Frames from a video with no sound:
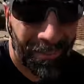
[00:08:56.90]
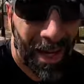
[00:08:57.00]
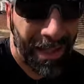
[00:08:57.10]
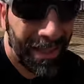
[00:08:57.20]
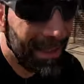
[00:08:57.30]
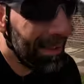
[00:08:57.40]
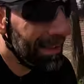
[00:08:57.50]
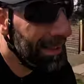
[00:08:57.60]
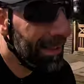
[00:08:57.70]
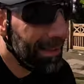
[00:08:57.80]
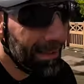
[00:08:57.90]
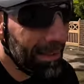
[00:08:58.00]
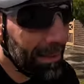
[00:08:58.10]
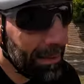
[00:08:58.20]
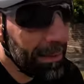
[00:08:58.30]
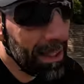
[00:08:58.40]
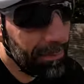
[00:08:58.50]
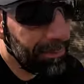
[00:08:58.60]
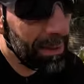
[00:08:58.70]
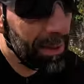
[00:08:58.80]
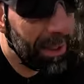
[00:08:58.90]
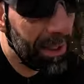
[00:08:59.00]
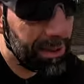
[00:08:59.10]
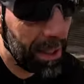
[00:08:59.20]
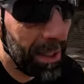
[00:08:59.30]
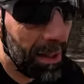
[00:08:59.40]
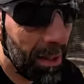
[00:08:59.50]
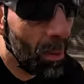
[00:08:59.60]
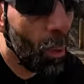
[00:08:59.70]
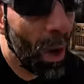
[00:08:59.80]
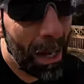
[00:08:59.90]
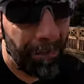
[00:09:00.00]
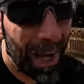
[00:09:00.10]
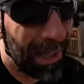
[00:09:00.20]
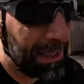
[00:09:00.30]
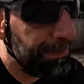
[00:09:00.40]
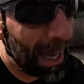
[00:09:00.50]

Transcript: rider, then maybe it's a well-balanced